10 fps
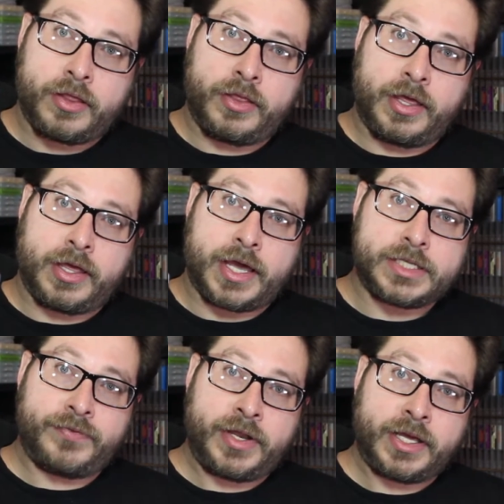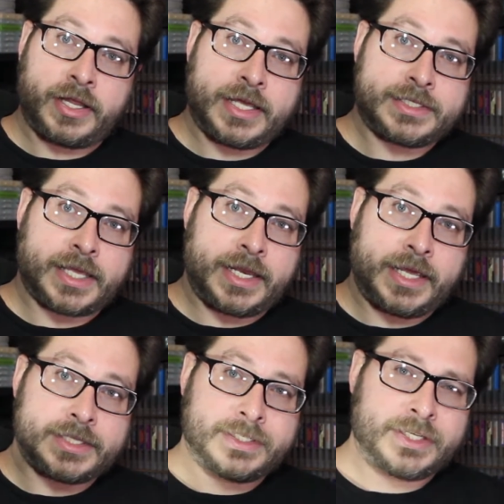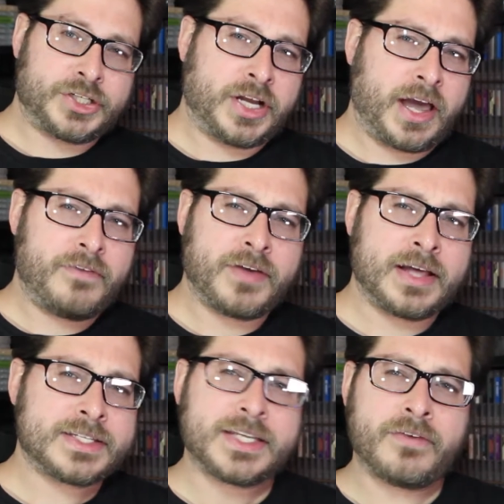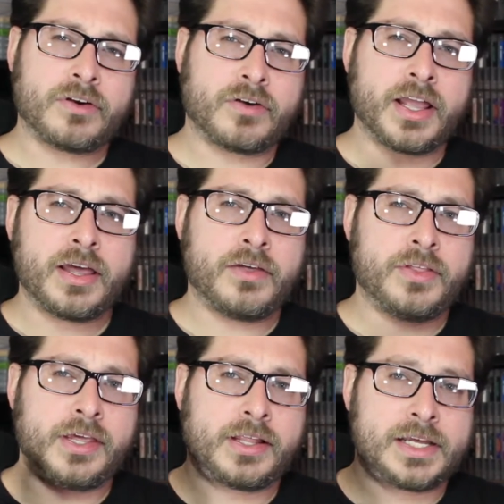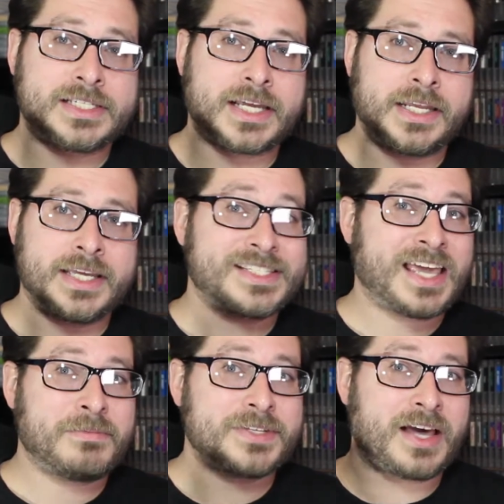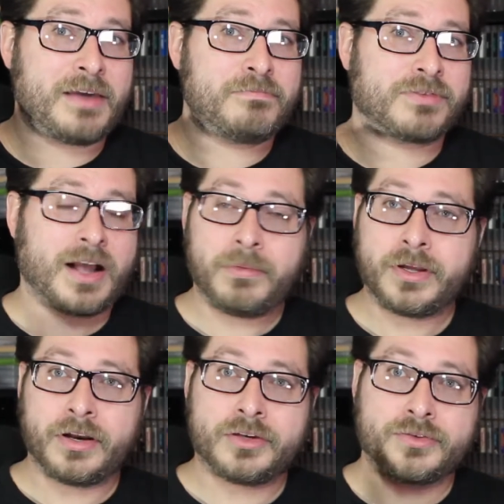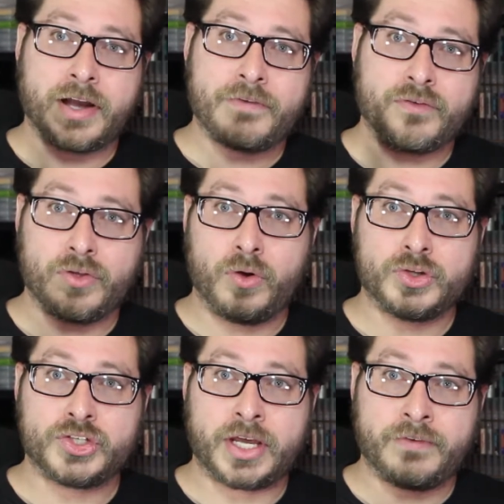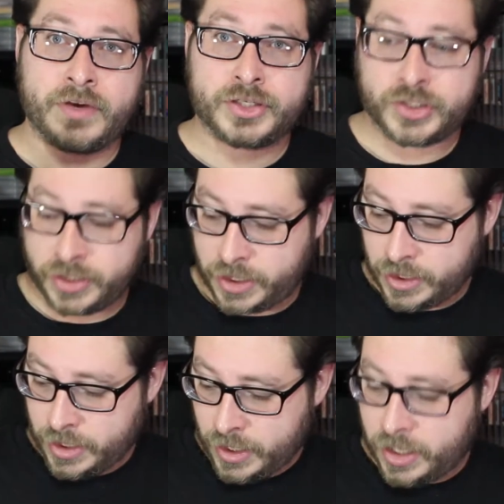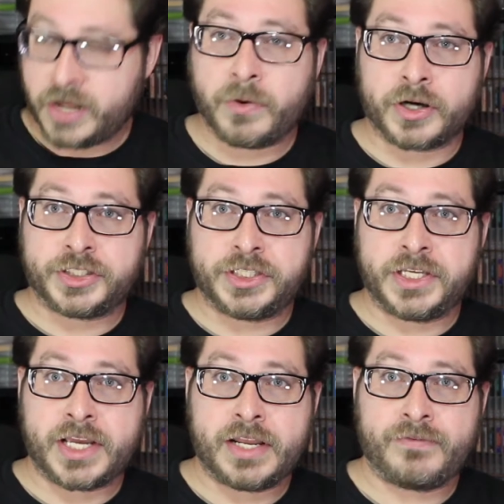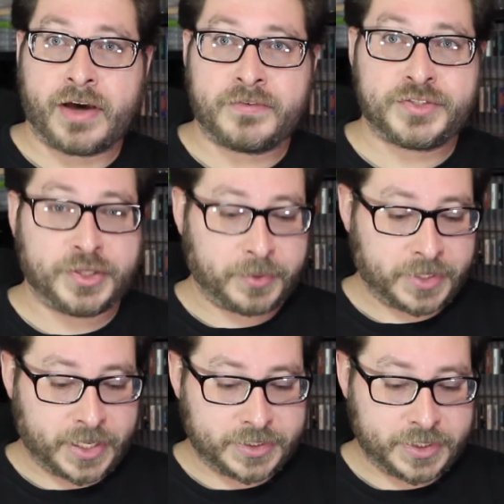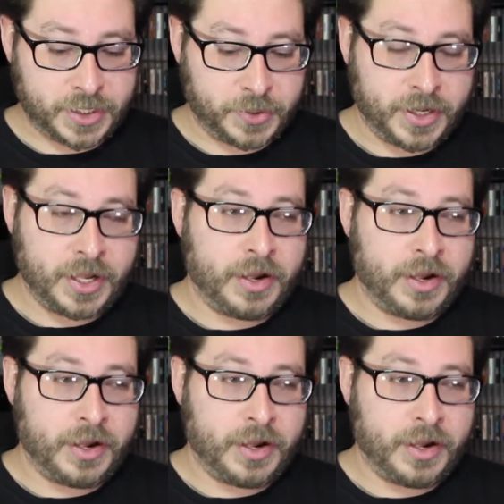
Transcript: the Castlevania Classic N E S Edition. I've got seven or eight of the Classic N E S games. I'm probably going to try for the whole set eventually. I know R G T eighty-five's doing that too.